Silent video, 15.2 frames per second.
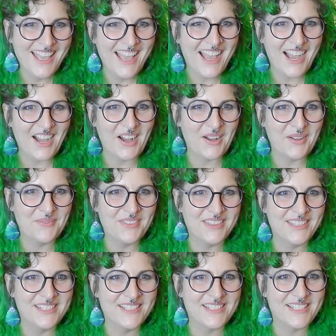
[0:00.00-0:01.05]

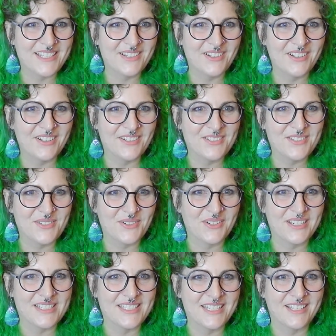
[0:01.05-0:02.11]
The singer,
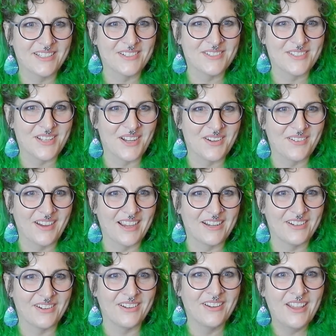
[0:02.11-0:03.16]
storyteller,
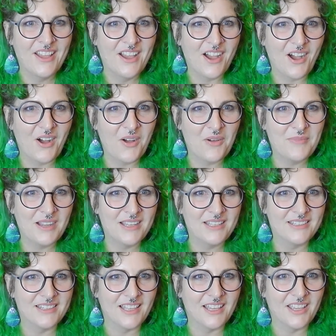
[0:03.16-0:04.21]
songwriter. All my
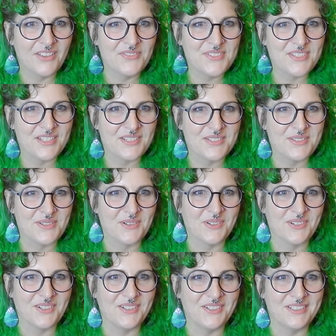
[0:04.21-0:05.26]
life's a
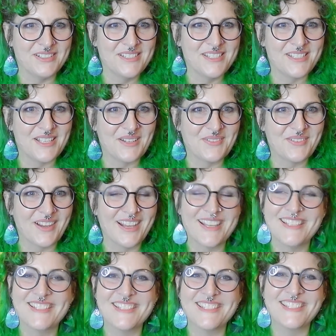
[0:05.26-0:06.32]
circle,
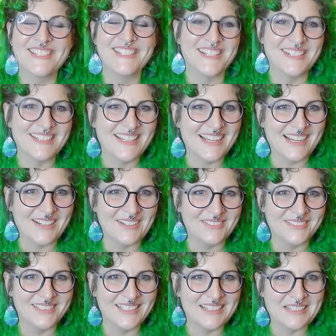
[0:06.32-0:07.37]
sunrise and
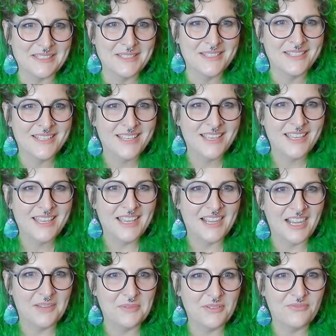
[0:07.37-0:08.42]
sundown. Yes,
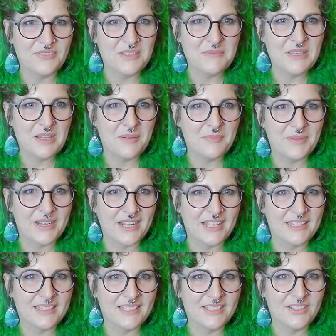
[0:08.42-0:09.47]
I'm a female, but I
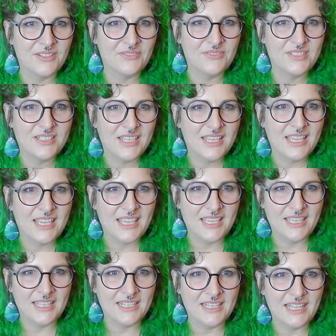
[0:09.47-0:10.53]
lived
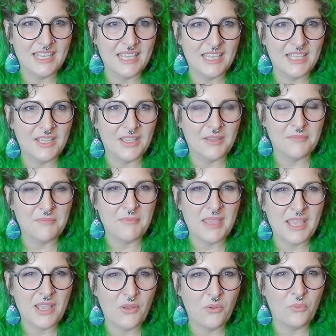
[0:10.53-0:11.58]
in a
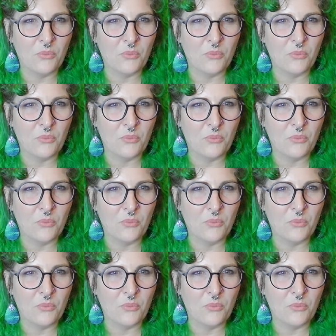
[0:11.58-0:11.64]
male